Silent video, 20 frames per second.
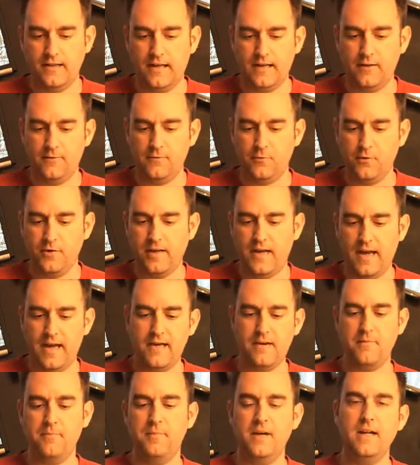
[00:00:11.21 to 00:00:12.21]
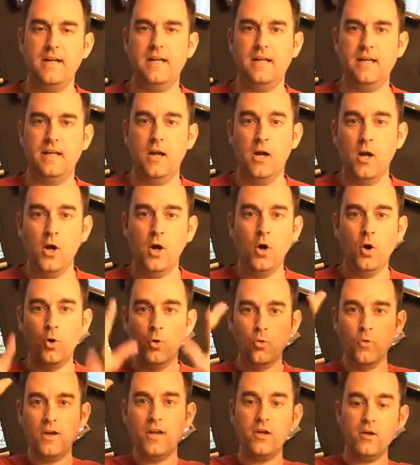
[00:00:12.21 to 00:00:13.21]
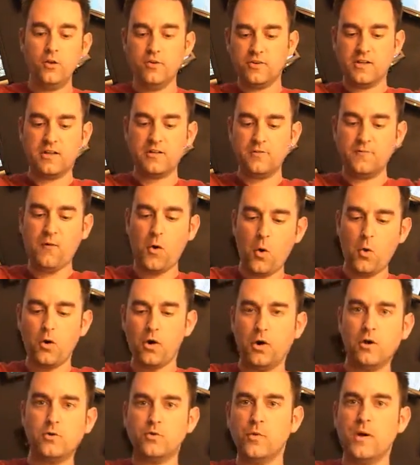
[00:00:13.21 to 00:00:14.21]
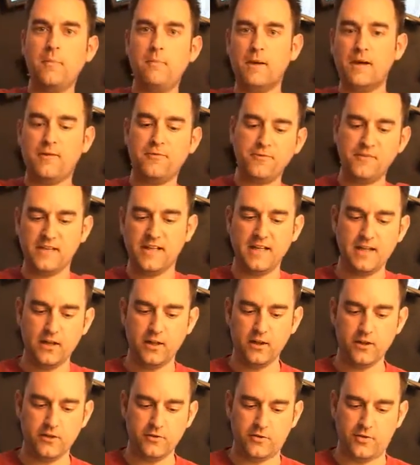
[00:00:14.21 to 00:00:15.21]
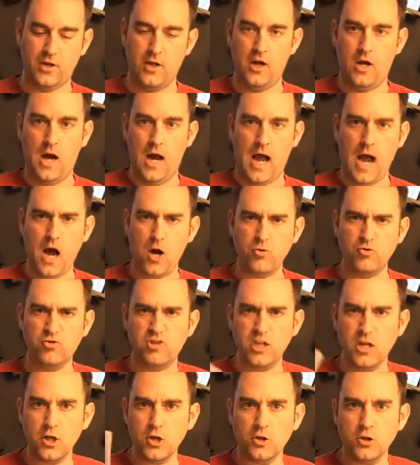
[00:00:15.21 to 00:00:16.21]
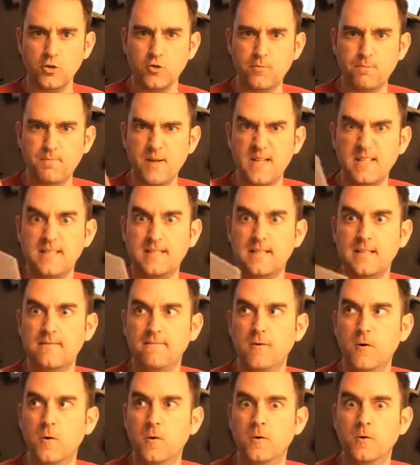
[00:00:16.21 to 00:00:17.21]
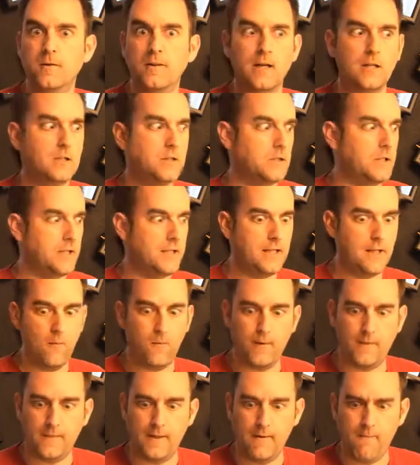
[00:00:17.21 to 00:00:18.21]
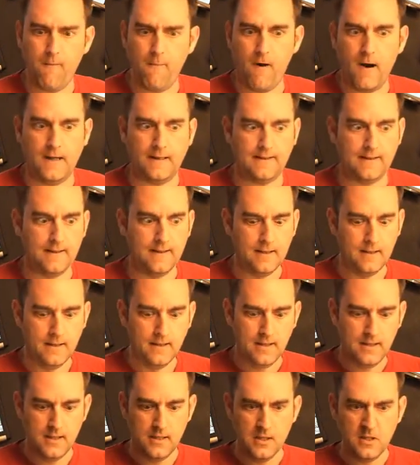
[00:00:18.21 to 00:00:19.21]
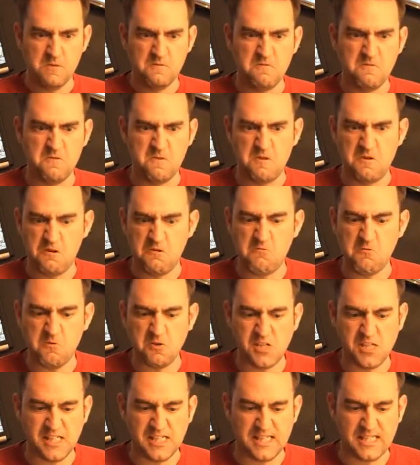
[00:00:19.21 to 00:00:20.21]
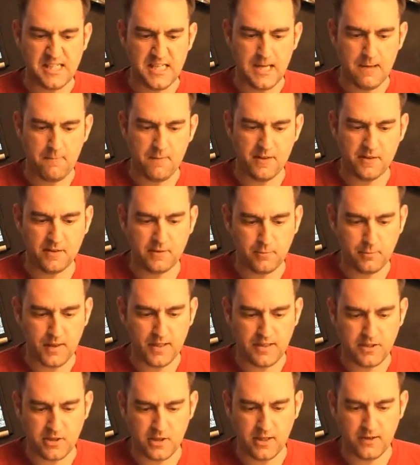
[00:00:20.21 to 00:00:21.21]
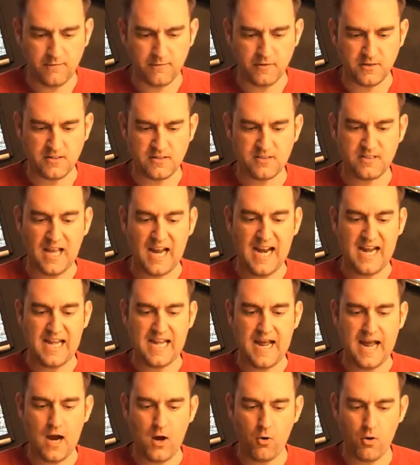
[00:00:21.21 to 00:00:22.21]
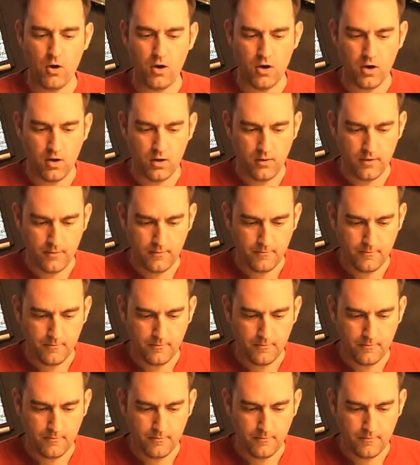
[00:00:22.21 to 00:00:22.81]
California out of money. Reels as voters rebuff leaders. How dare those pesky voters actually get what they want. we'll get them. This is by Jennifer Steinhauer.